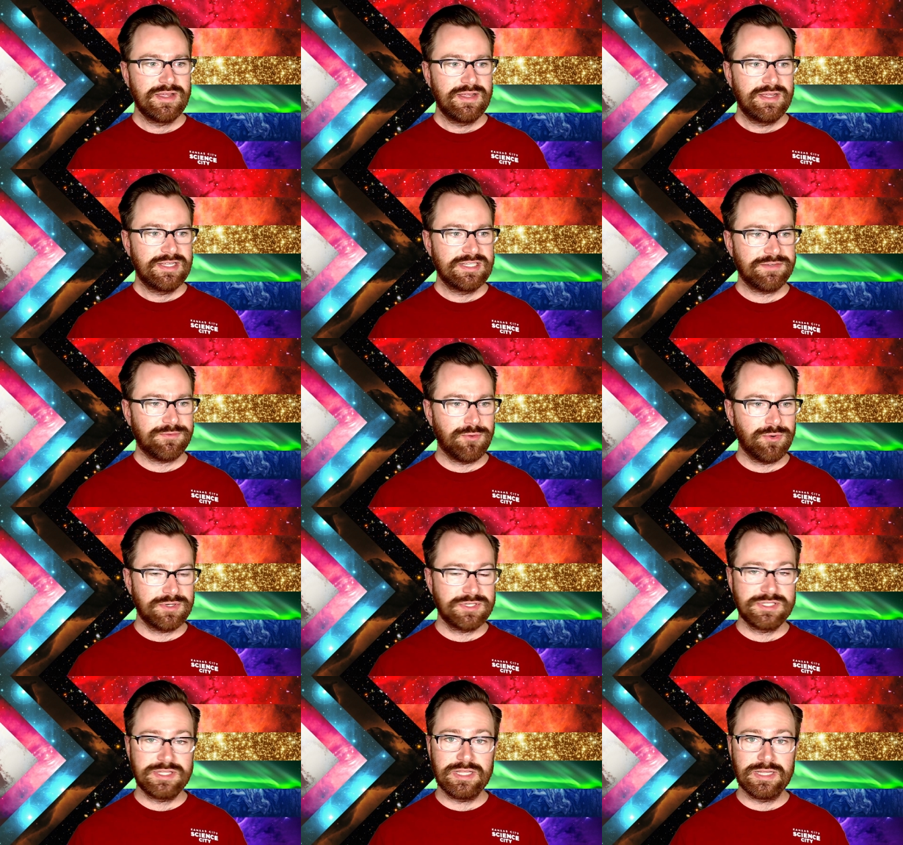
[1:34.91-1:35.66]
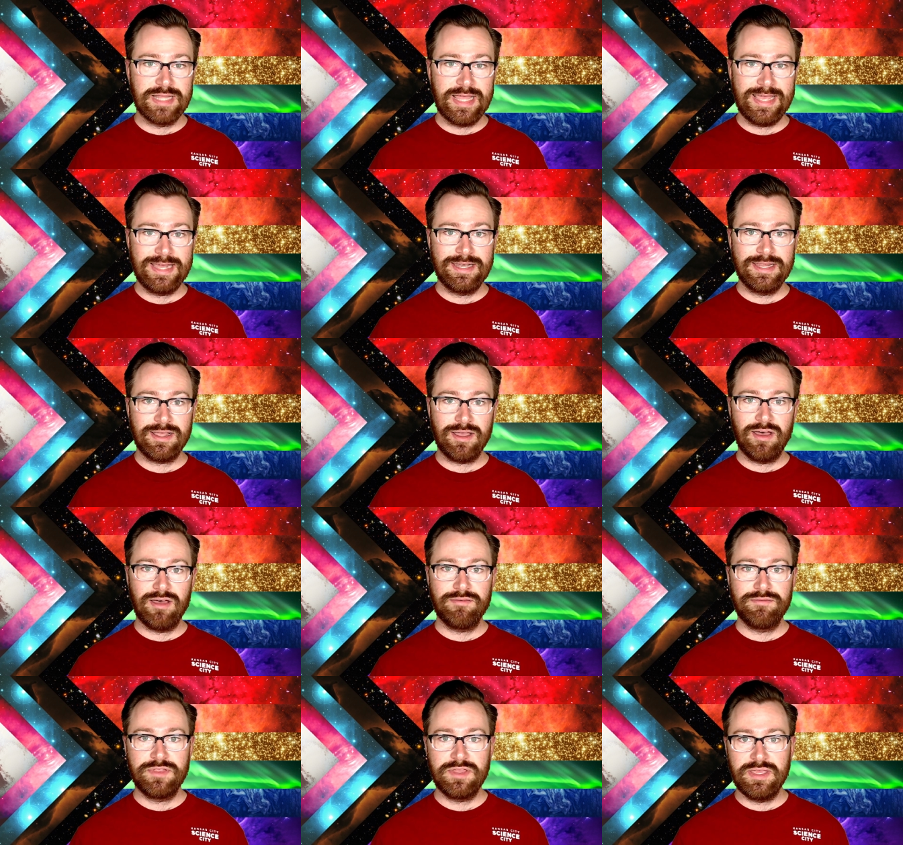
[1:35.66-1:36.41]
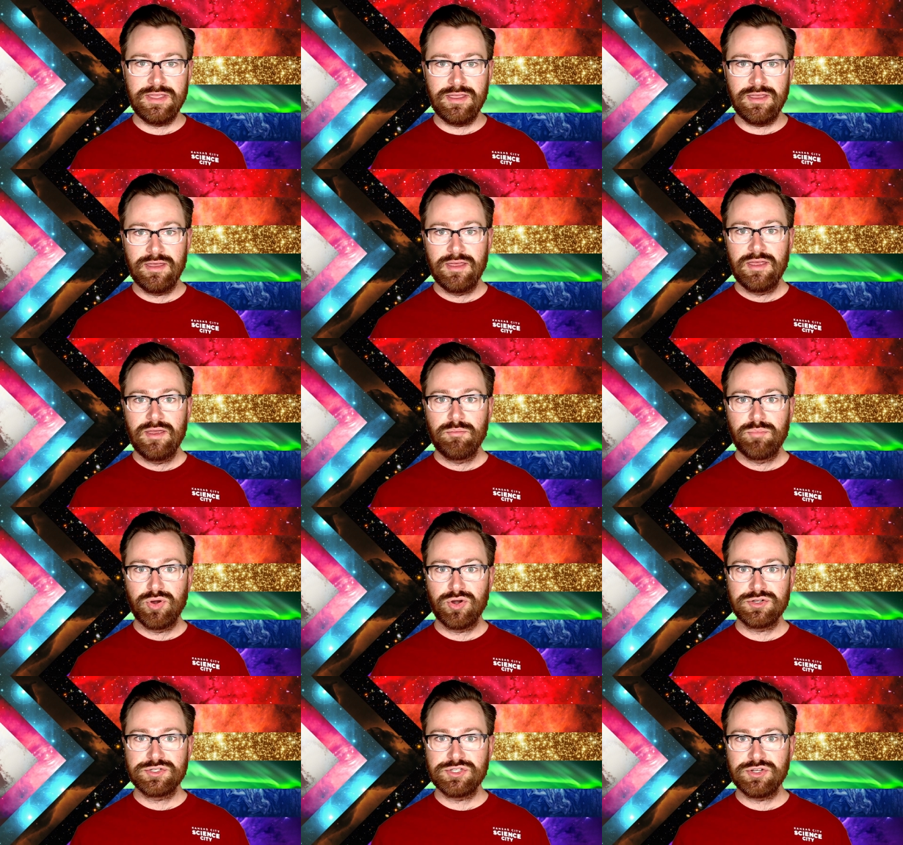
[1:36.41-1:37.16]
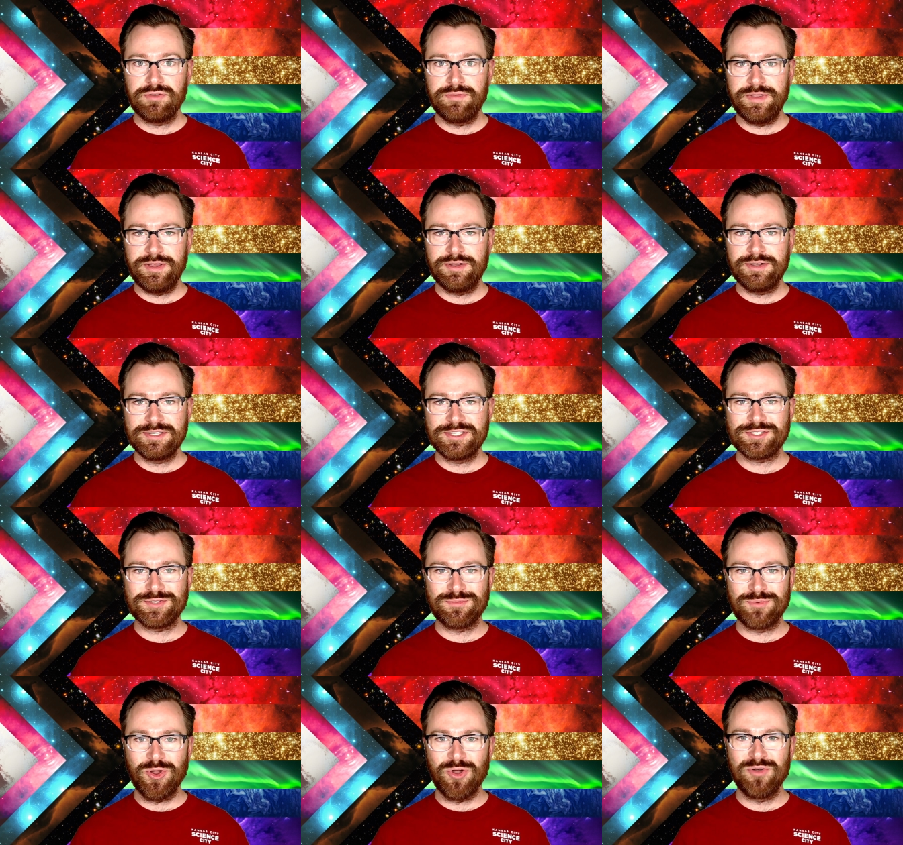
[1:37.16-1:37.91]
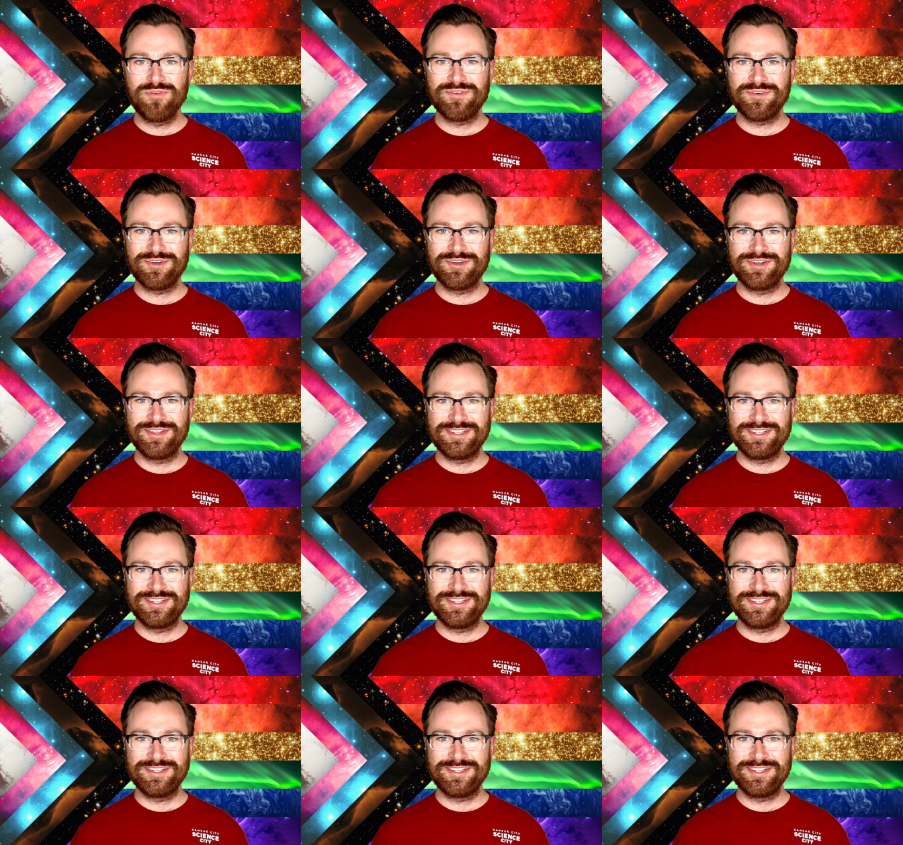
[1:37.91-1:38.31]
is, of course, the landing of the Perseverance rover.